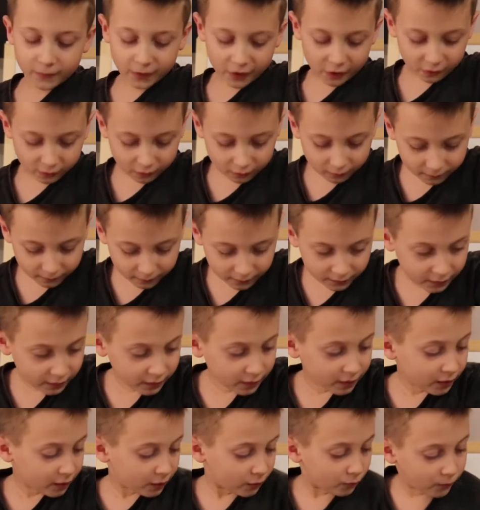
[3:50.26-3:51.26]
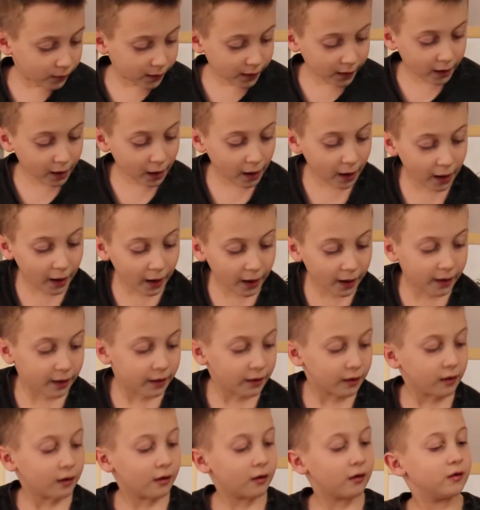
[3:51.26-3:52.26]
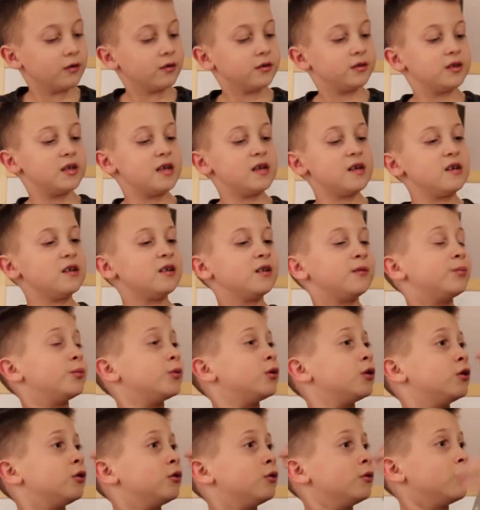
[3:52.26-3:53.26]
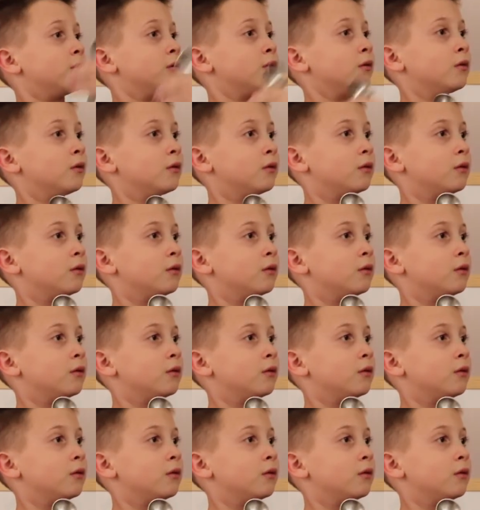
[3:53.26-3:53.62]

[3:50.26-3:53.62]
no, we got our teaspoon.